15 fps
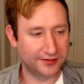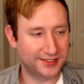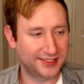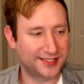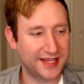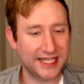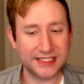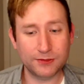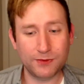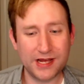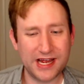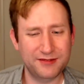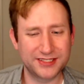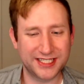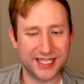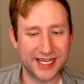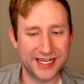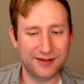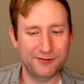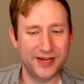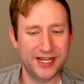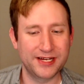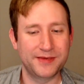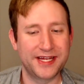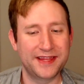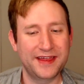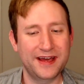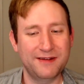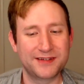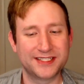So that's why I was like, wait a minute,
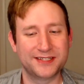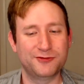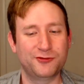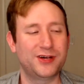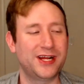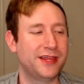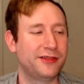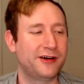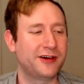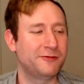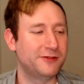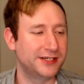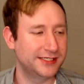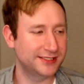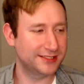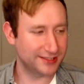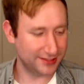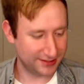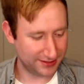that wasn't what I thought it was.